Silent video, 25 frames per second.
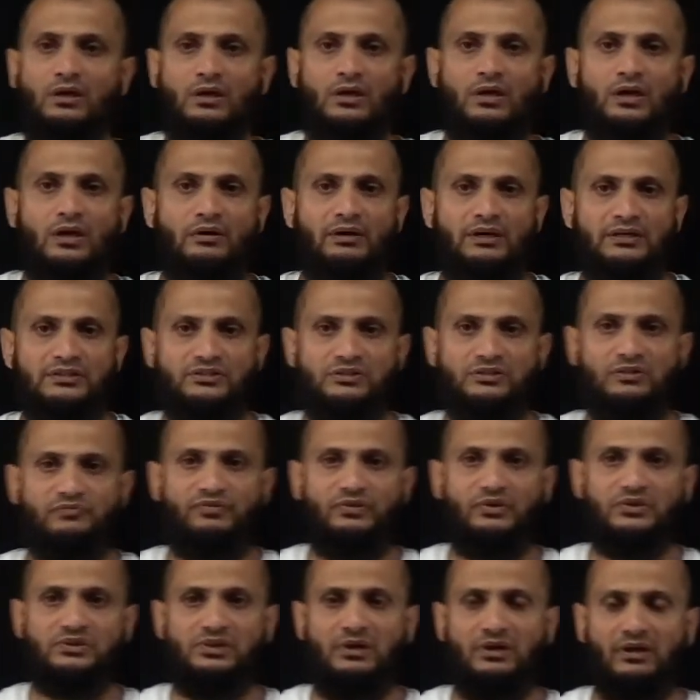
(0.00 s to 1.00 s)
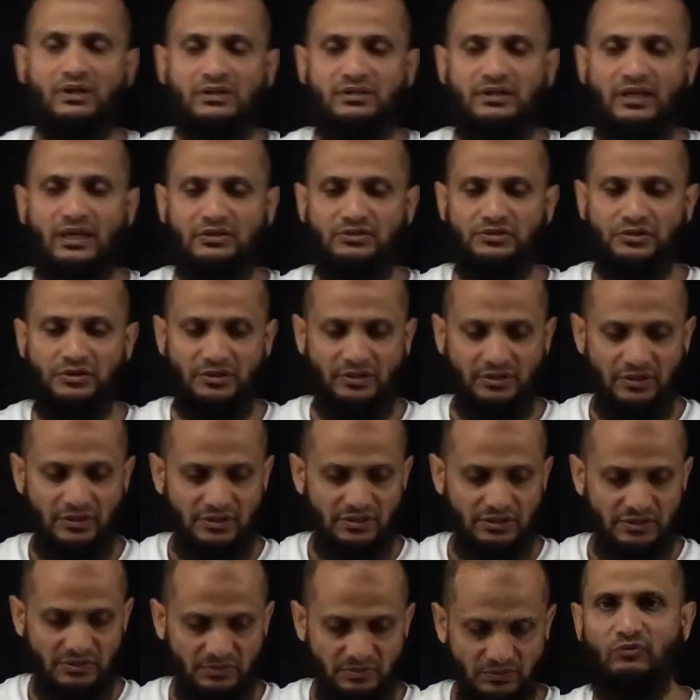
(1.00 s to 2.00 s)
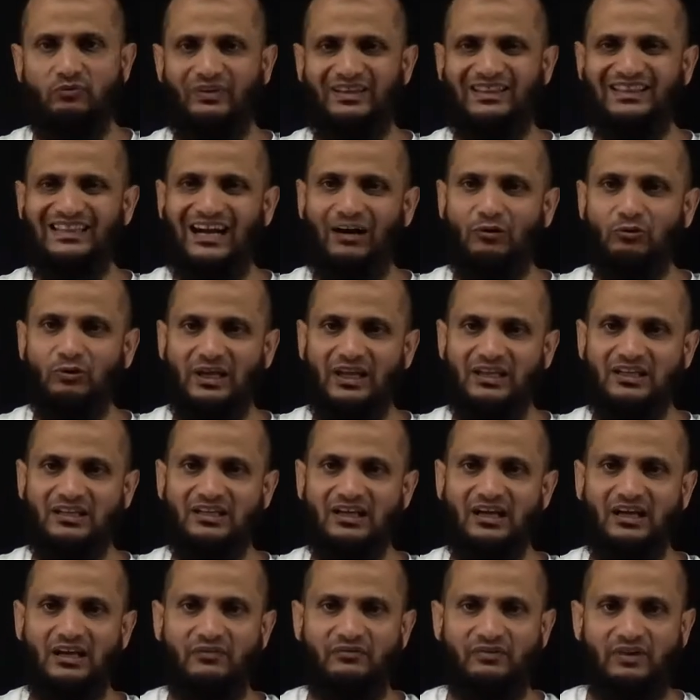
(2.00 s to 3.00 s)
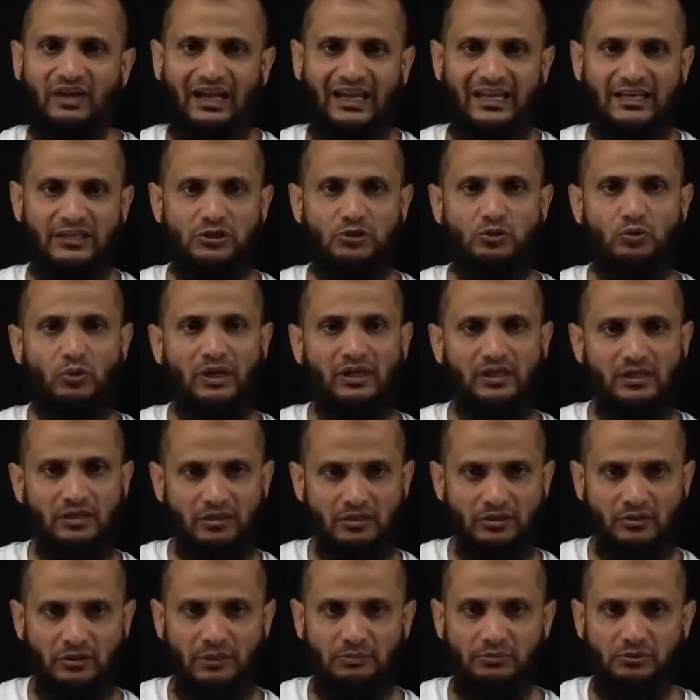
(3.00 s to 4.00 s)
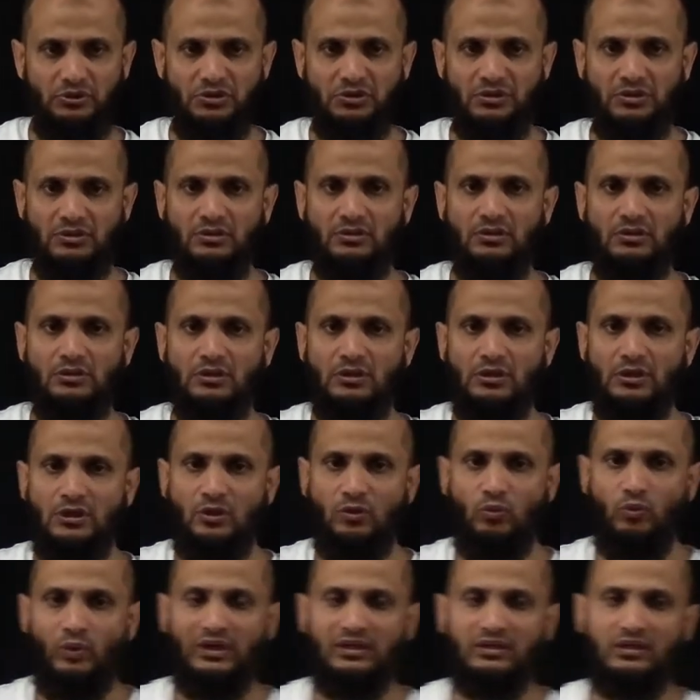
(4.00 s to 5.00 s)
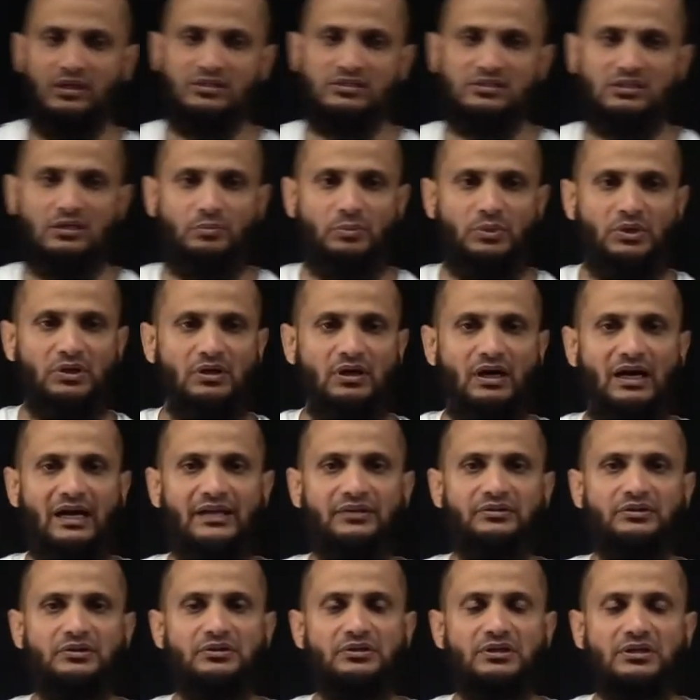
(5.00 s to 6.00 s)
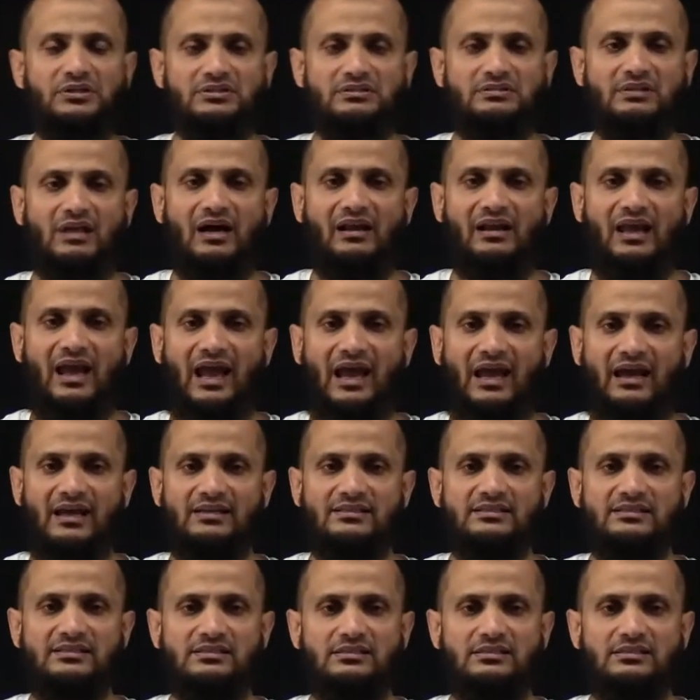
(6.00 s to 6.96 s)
All right, so the first architecture is without any kind of end-to-end encryption when customer either does not has